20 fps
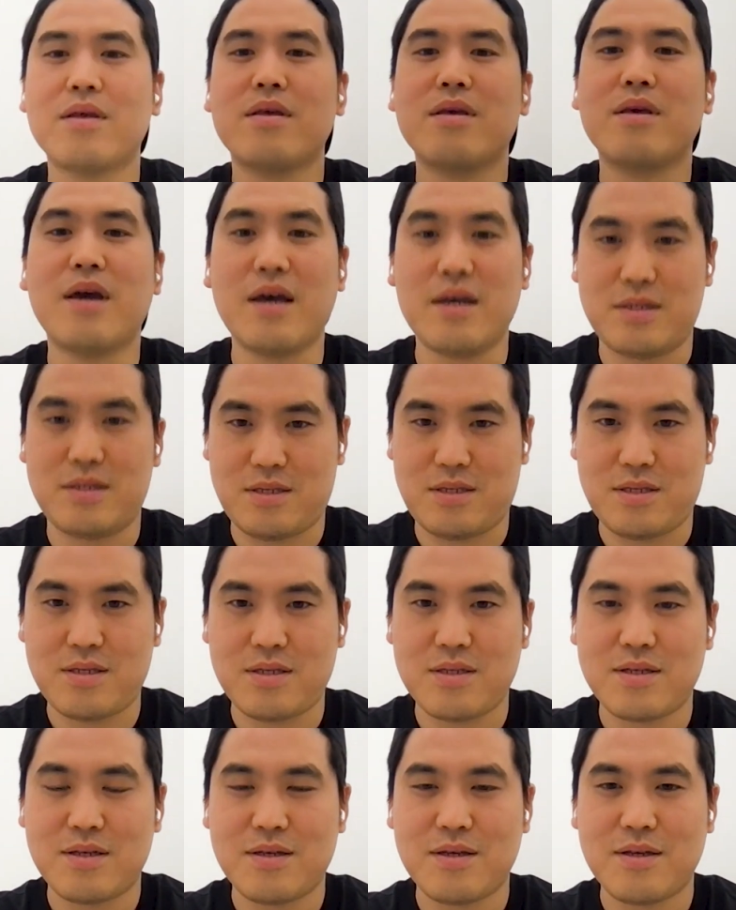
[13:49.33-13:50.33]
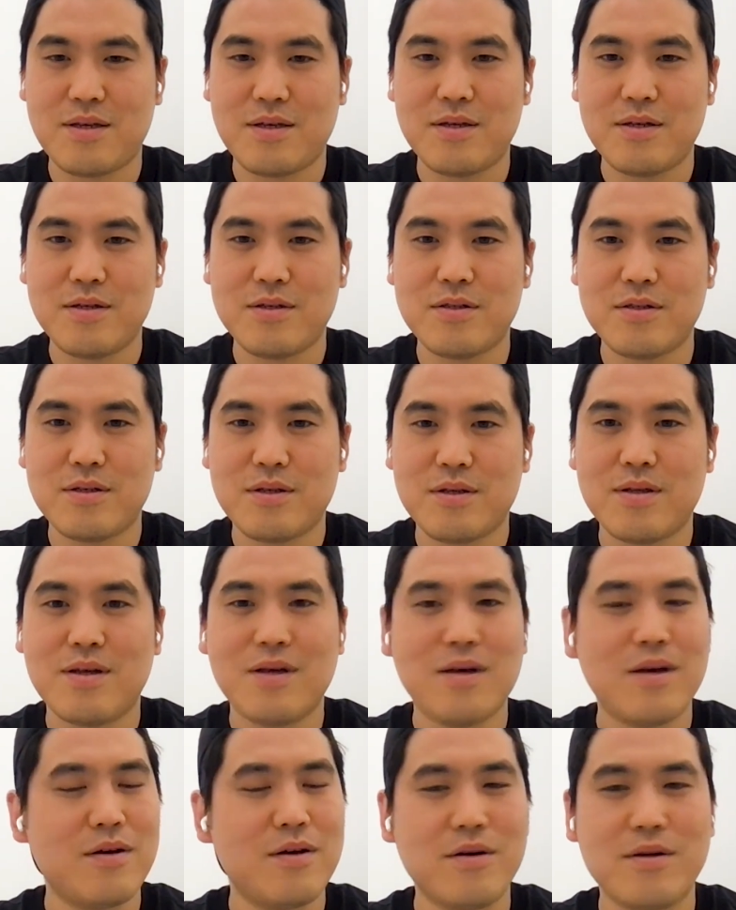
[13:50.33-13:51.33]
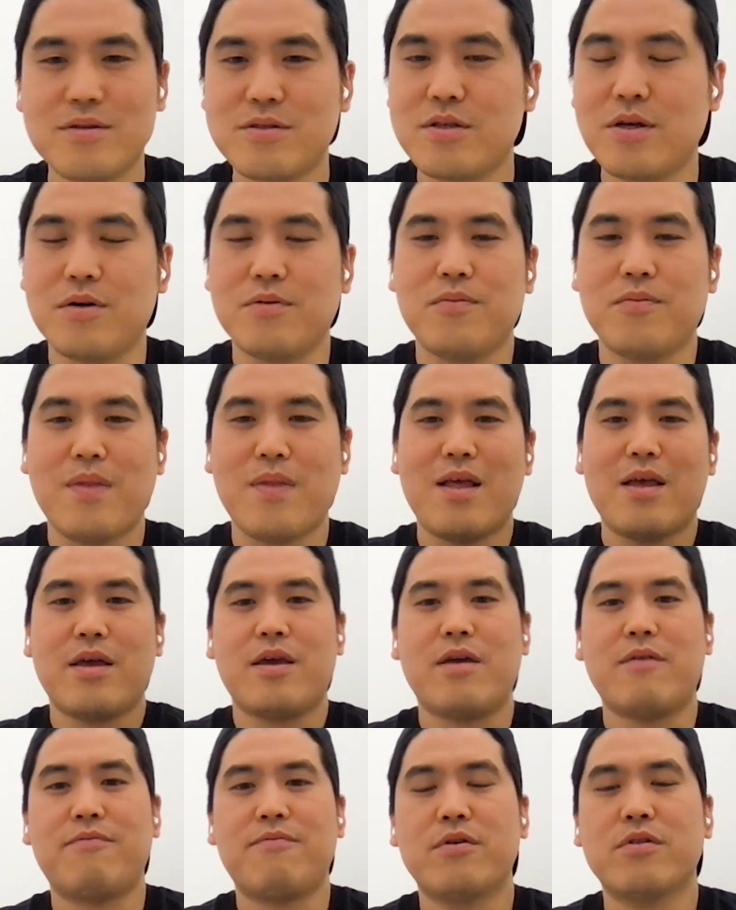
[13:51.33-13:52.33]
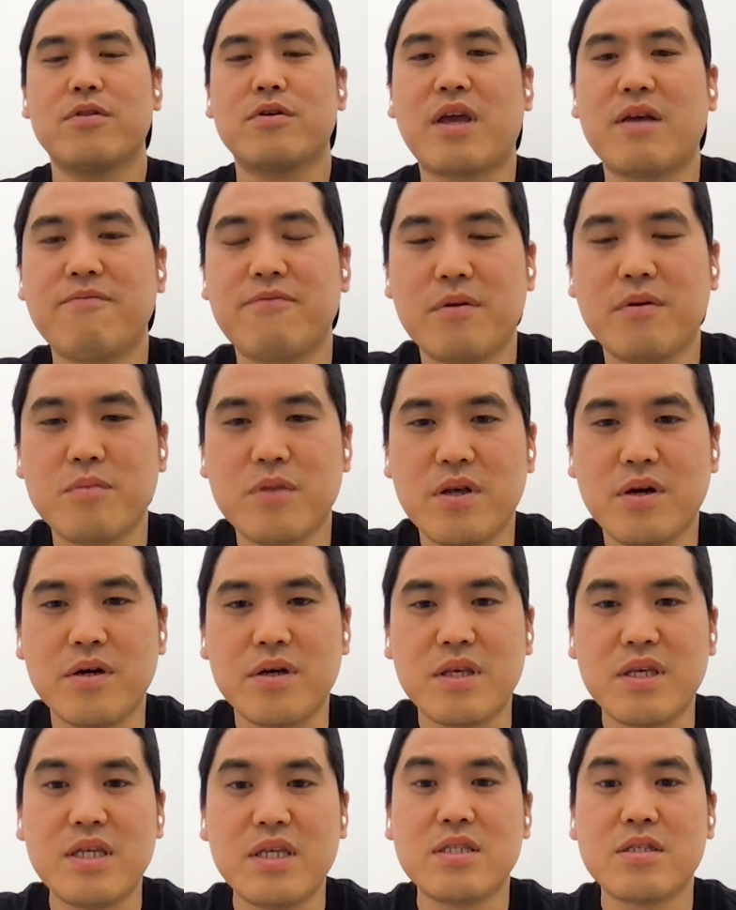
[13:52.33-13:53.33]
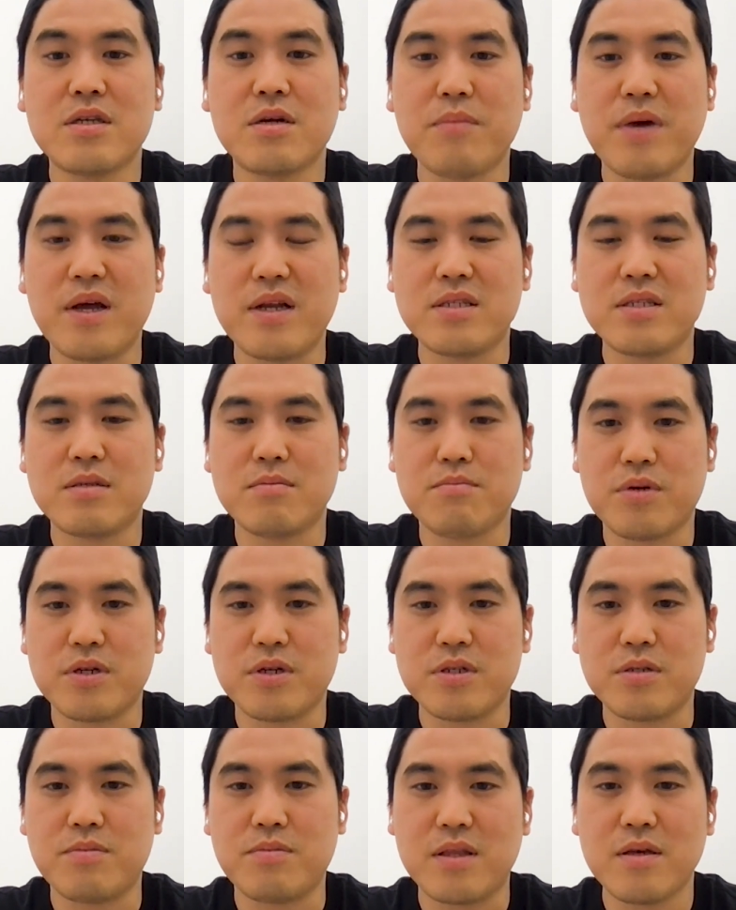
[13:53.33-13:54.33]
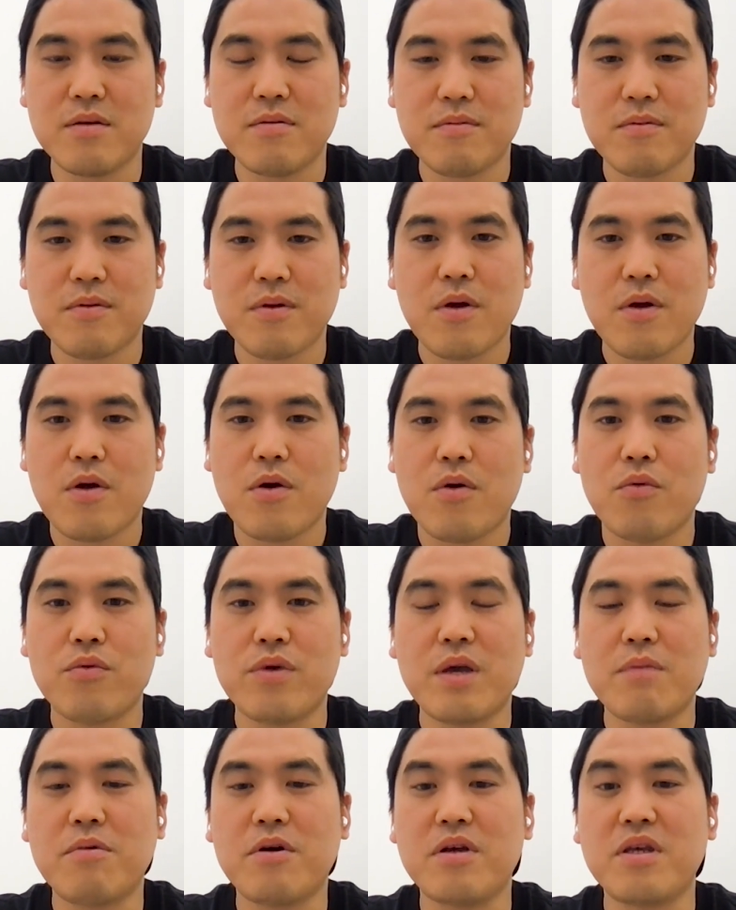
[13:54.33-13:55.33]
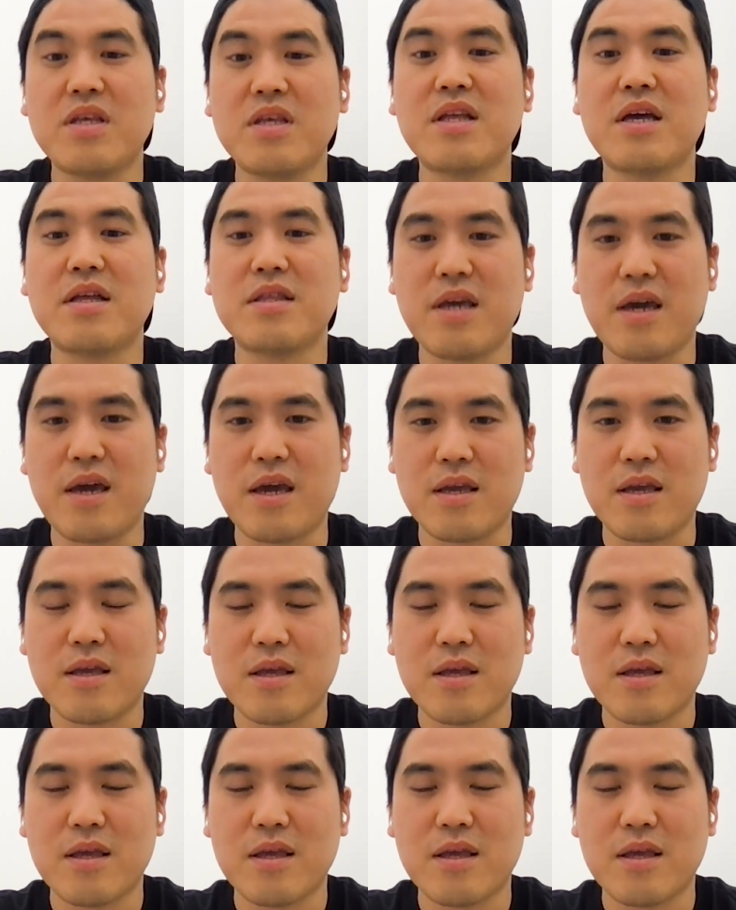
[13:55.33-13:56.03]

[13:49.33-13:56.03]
yes. Hmm. So, if you look at from the Eastern medicine perspective, we have yin and yang.